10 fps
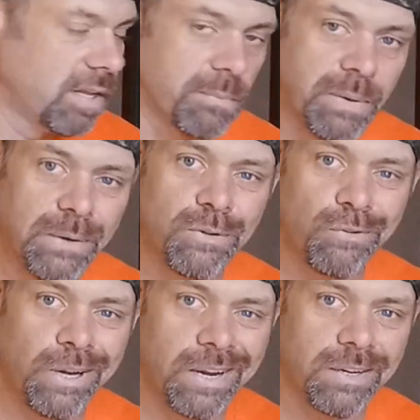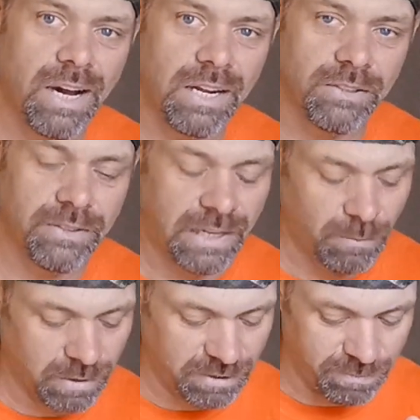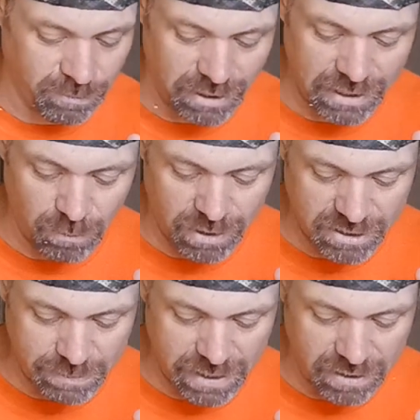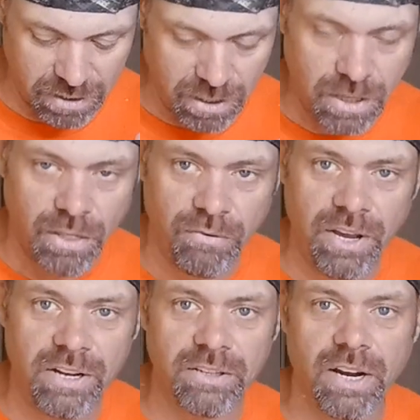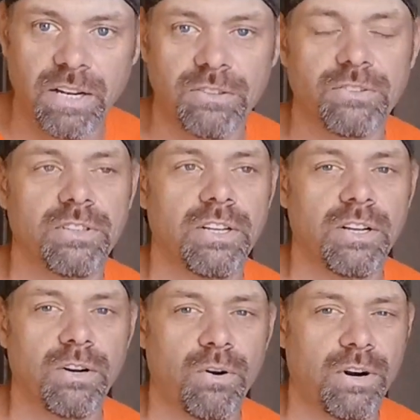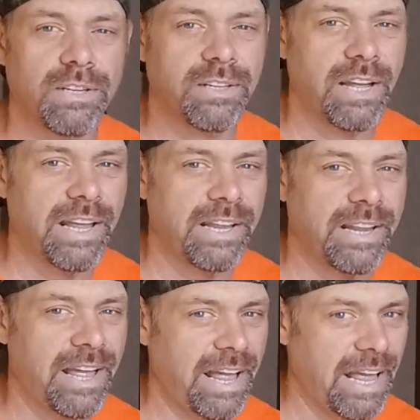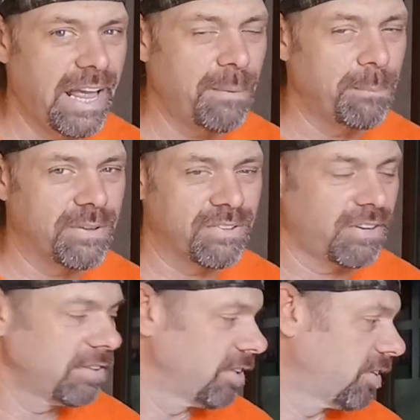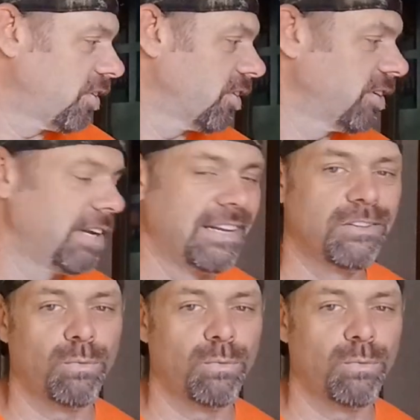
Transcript: but it was $300, and I really didn't want to spend $300 on a Amazon guitar. It is a